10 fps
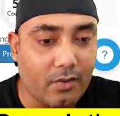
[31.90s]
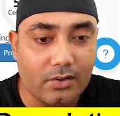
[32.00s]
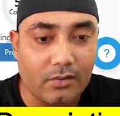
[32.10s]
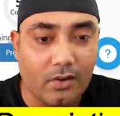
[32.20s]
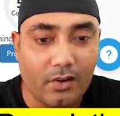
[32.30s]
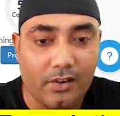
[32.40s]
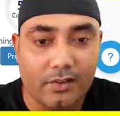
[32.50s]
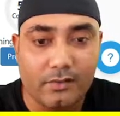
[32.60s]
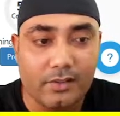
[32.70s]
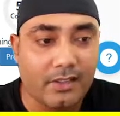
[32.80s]
you log in, you'll
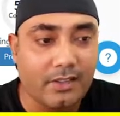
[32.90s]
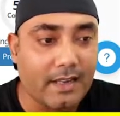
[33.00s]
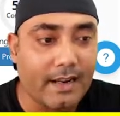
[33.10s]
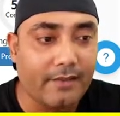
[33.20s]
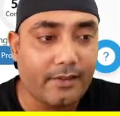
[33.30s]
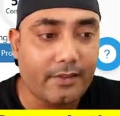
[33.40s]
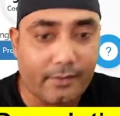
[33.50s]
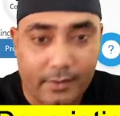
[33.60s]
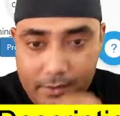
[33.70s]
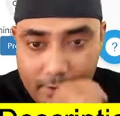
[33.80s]
see this kind of
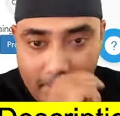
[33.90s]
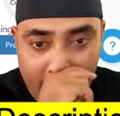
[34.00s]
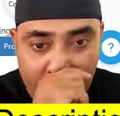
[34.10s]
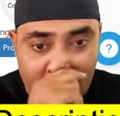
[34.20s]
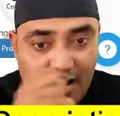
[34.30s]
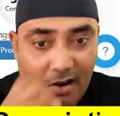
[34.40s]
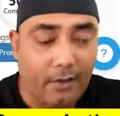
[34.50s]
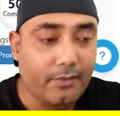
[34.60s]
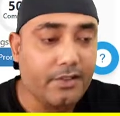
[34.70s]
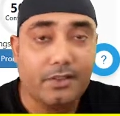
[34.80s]
interface of
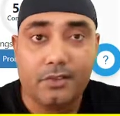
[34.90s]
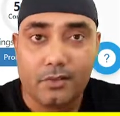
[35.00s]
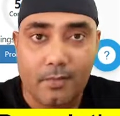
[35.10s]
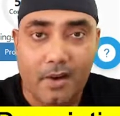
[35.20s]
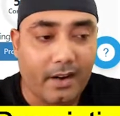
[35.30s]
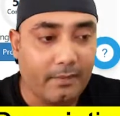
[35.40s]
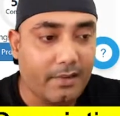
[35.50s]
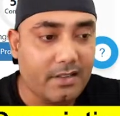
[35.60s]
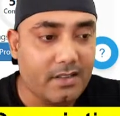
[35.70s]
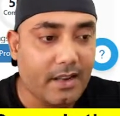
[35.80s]
Digistore
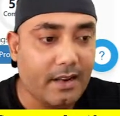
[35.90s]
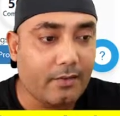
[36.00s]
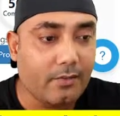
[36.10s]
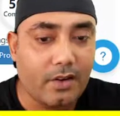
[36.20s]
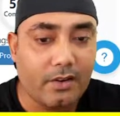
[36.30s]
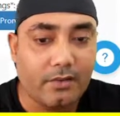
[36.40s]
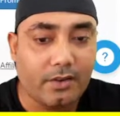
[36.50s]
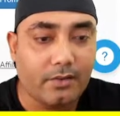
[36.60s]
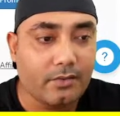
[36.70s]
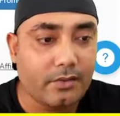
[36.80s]
marketplace. And what you can
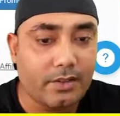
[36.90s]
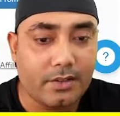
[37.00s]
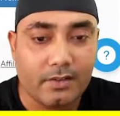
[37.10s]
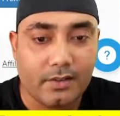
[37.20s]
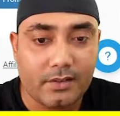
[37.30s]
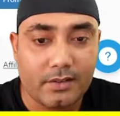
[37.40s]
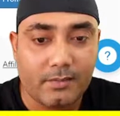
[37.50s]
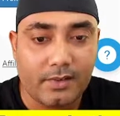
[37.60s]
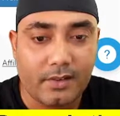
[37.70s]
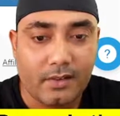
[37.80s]
do is you can
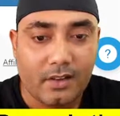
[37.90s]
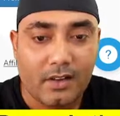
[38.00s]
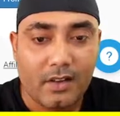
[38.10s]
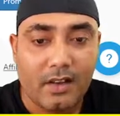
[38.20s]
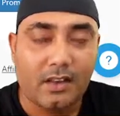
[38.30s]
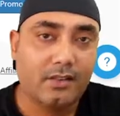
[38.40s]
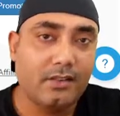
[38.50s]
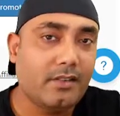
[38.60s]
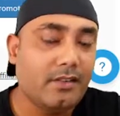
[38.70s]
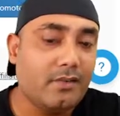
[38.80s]
simply
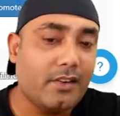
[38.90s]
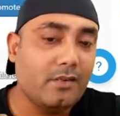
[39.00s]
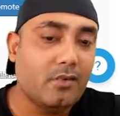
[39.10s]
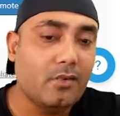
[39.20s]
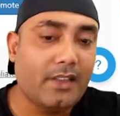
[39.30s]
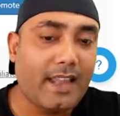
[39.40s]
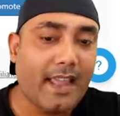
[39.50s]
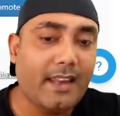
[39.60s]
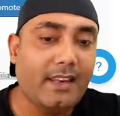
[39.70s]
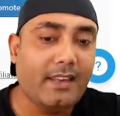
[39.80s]
you can go with
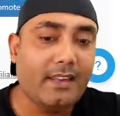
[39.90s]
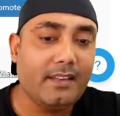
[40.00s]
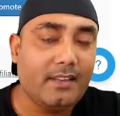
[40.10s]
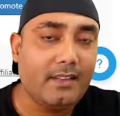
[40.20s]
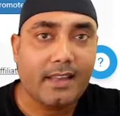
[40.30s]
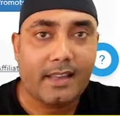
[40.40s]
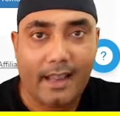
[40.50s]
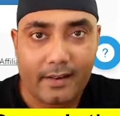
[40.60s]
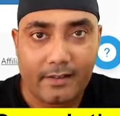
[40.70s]
any niche and any